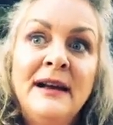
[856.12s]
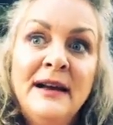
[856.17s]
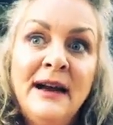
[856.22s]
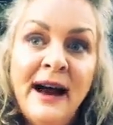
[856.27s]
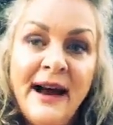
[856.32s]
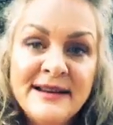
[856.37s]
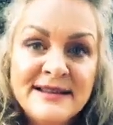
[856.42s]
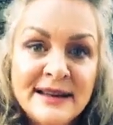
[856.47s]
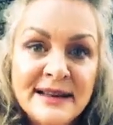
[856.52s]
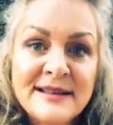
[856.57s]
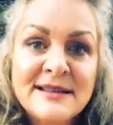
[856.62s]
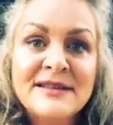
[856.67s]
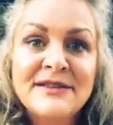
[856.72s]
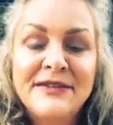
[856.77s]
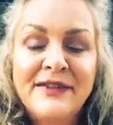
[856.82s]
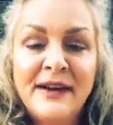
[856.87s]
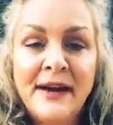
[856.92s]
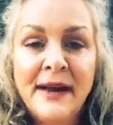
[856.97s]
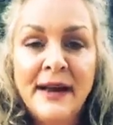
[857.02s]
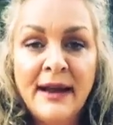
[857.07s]

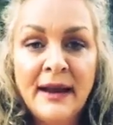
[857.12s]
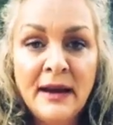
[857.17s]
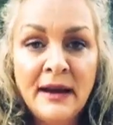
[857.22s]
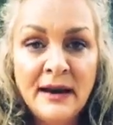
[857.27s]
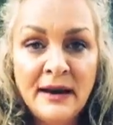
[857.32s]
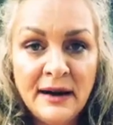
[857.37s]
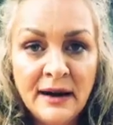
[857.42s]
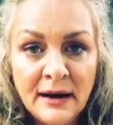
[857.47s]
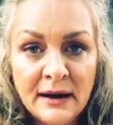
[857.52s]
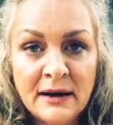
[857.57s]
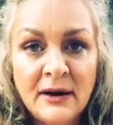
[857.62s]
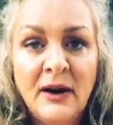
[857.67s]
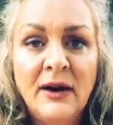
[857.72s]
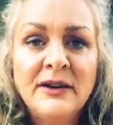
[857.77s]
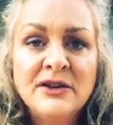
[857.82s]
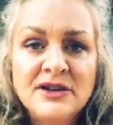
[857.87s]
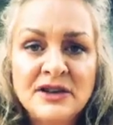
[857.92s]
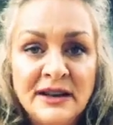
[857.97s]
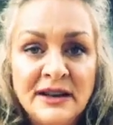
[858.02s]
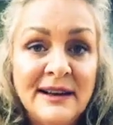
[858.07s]
identifying it and
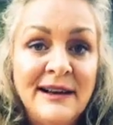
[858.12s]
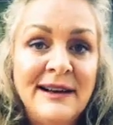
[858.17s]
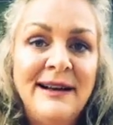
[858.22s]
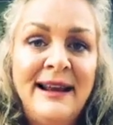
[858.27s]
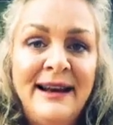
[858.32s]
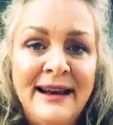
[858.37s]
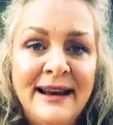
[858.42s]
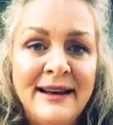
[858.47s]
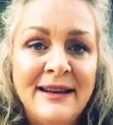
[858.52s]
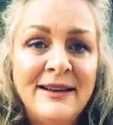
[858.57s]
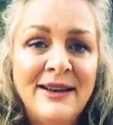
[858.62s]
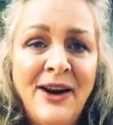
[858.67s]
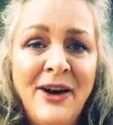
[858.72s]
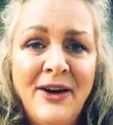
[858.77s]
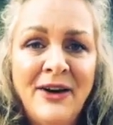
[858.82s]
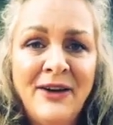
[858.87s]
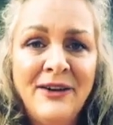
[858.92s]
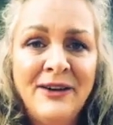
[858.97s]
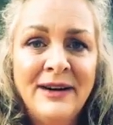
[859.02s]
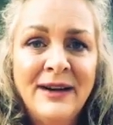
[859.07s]
acknowledging it and letting it
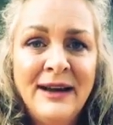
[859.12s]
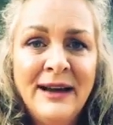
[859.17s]
go.